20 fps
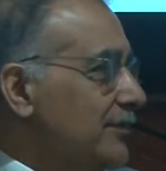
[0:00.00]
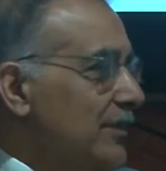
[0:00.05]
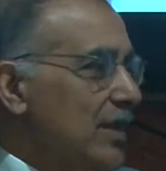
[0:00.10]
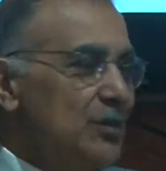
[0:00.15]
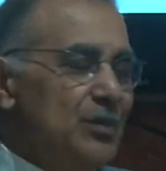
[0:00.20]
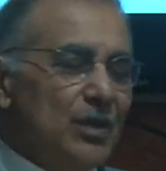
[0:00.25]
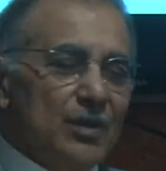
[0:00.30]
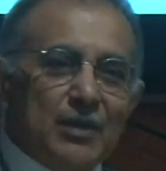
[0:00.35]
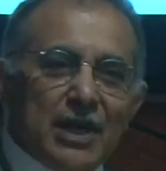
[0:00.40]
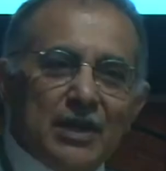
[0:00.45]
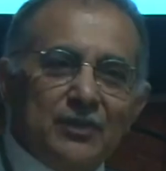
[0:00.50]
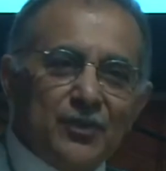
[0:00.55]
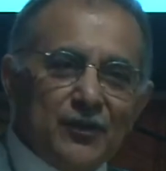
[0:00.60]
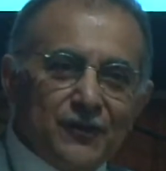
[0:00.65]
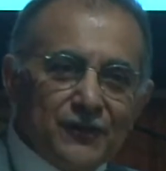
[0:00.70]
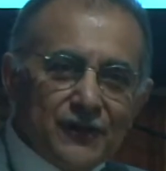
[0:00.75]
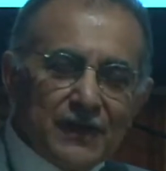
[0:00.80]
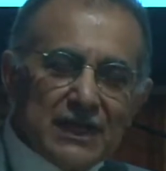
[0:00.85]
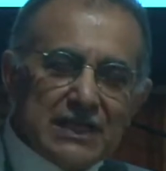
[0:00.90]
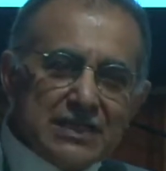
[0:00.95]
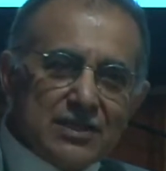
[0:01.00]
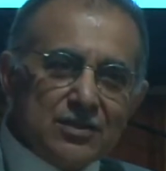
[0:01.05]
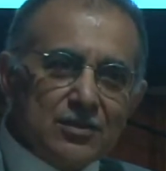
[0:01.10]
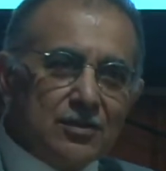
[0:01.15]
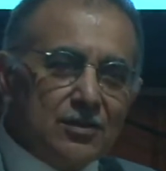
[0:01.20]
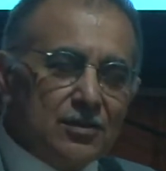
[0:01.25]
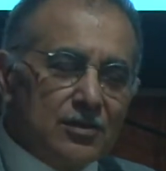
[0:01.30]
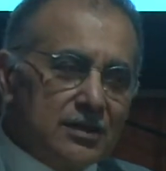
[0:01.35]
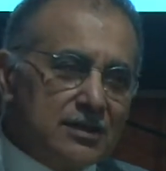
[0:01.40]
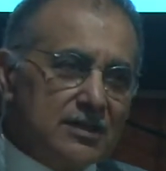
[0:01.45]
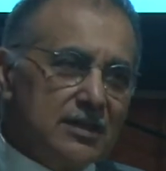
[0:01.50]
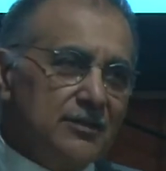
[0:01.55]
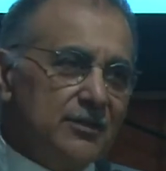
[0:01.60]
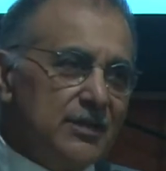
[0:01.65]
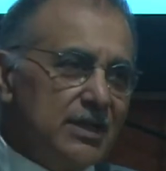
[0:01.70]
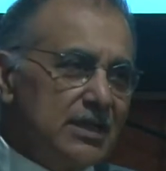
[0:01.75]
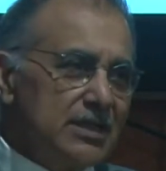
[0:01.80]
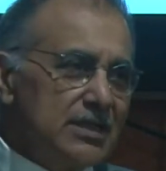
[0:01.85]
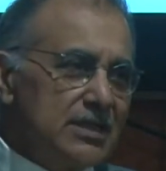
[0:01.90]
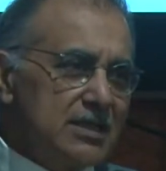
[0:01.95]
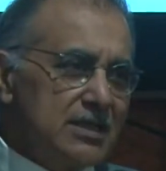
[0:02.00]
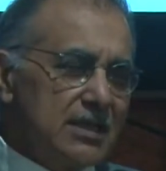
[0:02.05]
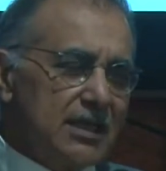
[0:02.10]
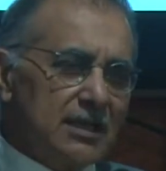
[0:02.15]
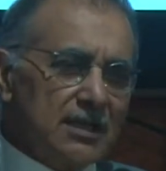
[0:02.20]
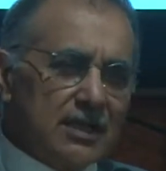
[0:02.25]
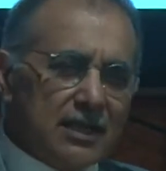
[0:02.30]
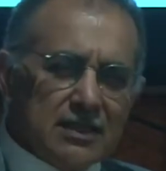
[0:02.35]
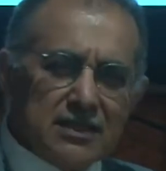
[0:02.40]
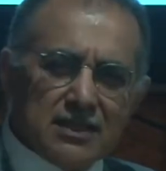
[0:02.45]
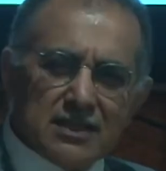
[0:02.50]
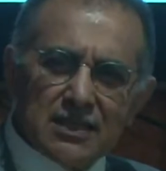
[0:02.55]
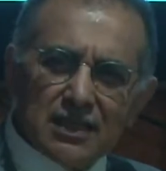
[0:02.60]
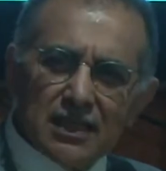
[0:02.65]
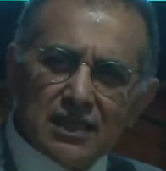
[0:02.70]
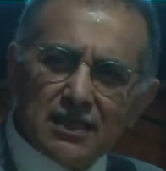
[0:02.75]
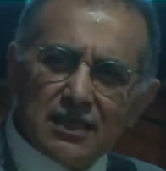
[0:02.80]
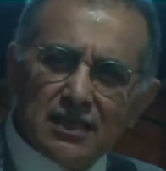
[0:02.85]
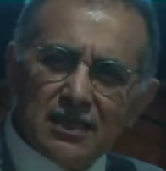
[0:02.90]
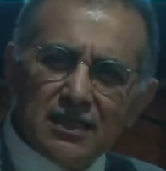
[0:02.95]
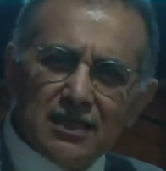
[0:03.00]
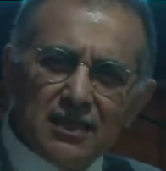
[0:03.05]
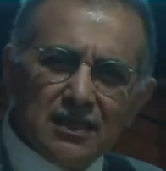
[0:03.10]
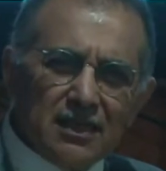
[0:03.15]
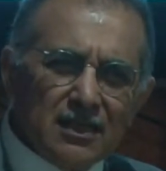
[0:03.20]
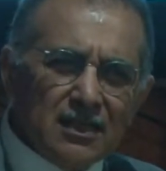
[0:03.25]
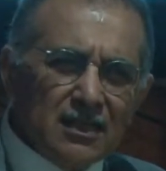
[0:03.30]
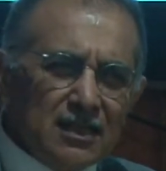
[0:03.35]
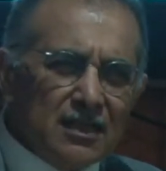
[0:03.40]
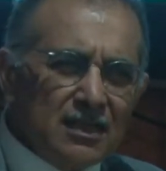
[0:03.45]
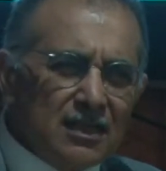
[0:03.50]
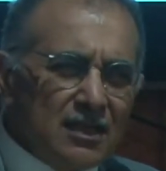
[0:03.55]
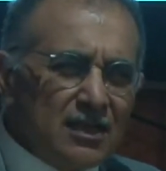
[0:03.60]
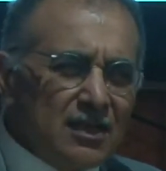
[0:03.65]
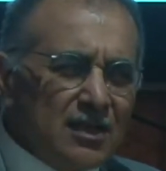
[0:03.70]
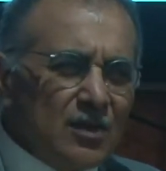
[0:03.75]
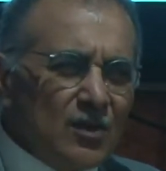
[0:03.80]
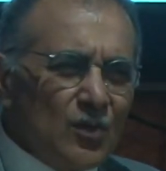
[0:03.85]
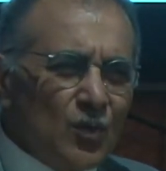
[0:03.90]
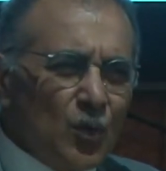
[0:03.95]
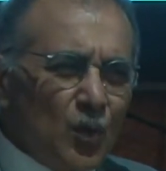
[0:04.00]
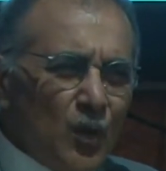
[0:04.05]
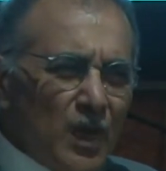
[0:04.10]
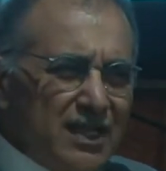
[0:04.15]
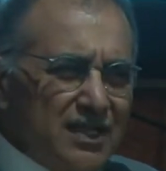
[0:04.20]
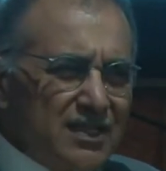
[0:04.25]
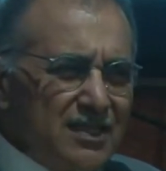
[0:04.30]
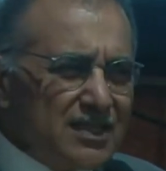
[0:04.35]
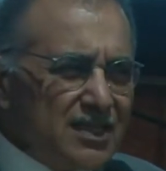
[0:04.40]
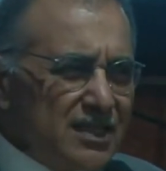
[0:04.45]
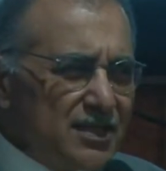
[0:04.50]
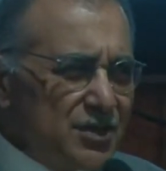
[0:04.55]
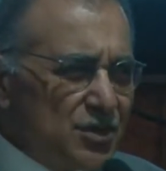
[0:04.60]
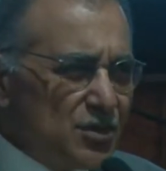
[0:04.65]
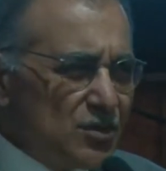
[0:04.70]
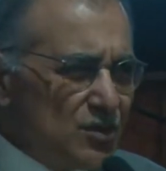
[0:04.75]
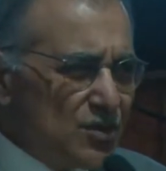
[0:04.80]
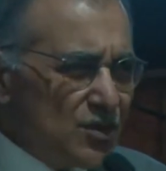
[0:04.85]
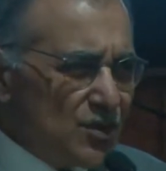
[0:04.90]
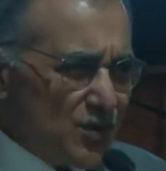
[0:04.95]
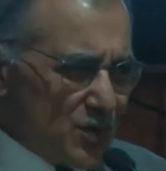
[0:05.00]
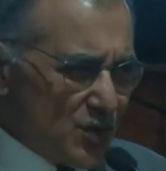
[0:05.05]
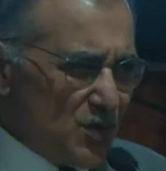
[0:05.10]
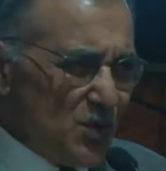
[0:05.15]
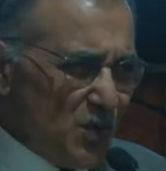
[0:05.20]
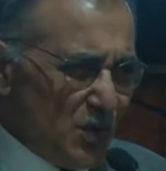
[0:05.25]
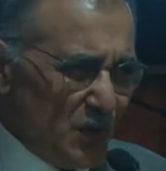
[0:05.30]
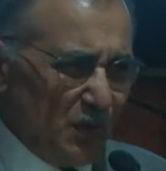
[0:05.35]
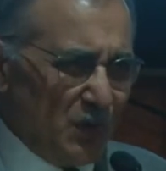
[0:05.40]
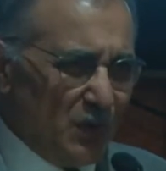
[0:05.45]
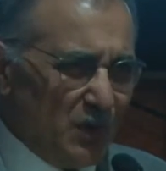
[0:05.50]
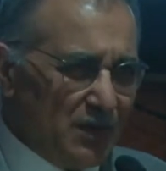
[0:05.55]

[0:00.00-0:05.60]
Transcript: But my professor looked at me and said, "What did you do?"